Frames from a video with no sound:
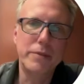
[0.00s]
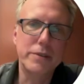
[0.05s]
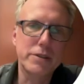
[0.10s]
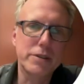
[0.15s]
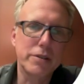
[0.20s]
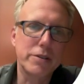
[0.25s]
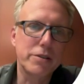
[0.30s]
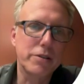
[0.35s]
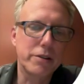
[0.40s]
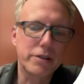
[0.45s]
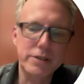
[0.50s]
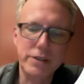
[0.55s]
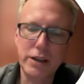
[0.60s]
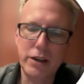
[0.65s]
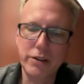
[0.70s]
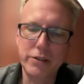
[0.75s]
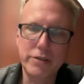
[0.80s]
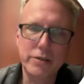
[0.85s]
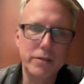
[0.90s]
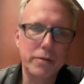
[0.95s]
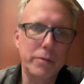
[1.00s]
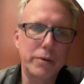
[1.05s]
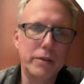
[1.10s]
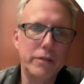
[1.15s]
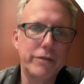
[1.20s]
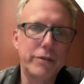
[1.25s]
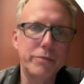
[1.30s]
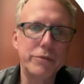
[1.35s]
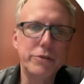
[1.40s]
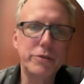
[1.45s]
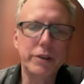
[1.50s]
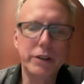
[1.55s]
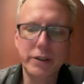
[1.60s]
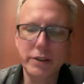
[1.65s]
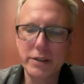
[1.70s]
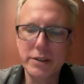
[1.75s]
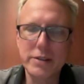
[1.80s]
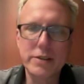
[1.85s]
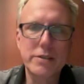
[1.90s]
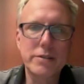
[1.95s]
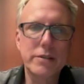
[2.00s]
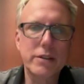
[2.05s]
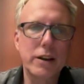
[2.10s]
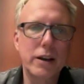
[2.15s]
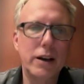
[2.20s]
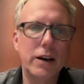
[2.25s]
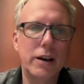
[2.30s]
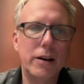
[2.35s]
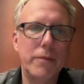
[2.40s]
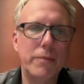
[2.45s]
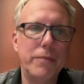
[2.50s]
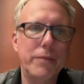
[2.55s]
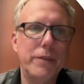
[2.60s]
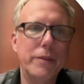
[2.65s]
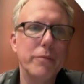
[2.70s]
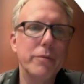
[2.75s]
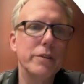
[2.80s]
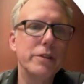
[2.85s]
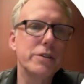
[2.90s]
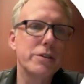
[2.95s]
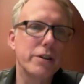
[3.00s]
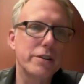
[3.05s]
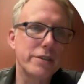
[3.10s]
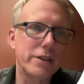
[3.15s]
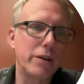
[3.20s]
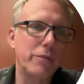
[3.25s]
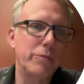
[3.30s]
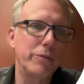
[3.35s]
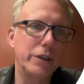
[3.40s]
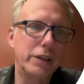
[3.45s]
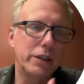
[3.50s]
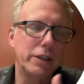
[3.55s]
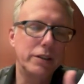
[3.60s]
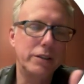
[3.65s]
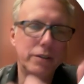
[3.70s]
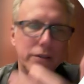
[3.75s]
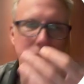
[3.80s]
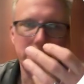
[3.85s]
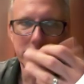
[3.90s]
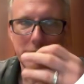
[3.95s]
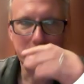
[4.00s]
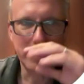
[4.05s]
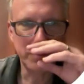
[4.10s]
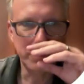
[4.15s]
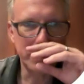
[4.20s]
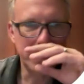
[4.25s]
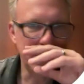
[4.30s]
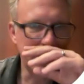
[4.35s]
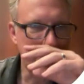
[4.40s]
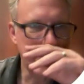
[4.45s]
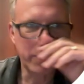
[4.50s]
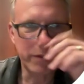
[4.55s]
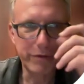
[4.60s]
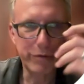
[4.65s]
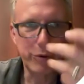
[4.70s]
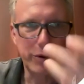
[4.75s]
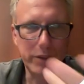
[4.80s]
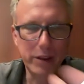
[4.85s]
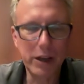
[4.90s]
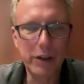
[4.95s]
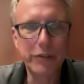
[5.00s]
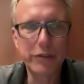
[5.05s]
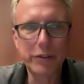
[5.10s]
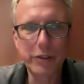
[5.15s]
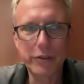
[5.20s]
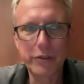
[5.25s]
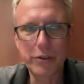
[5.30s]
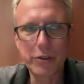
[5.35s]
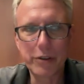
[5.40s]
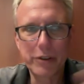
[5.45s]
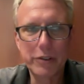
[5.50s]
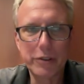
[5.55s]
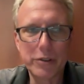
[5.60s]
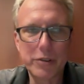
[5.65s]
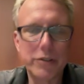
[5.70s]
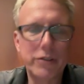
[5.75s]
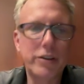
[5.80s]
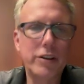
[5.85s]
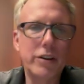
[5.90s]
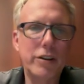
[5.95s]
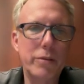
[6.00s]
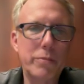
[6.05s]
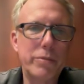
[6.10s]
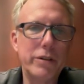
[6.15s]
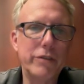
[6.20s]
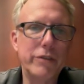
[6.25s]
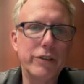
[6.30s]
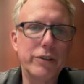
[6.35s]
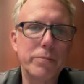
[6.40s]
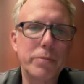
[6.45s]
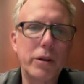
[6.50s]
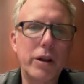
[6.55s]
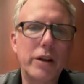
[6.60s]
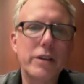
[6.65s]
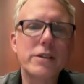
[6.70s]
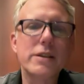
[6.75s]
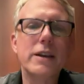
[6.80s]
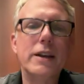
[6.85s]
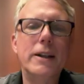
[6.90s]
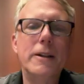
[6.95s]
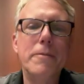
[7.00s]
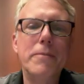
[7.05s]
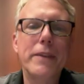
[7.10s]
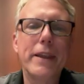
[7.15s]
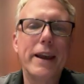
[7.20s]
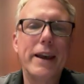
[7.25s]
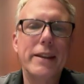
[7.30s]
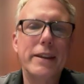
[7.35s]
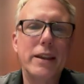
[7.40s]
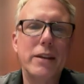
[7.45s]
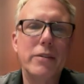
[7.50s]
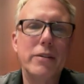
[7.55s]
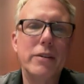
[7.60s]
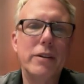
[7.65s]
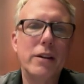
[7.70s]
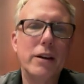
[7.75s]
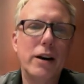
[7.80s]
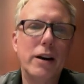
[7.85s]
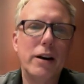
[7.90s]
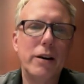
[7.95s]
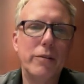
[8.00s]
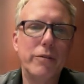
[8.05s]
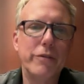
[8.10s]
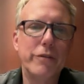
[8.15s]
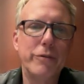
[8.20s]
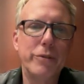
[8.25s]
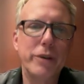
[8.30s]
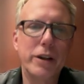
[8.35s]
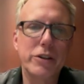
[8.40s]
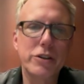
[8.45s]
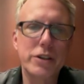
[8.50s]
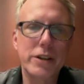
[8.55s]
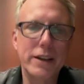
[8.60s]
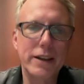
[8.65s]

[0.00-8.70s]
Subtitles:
it turns out, well, from doing this, it turns out we need about 4,000 or so, as you could see on the previous plot, and then if we actually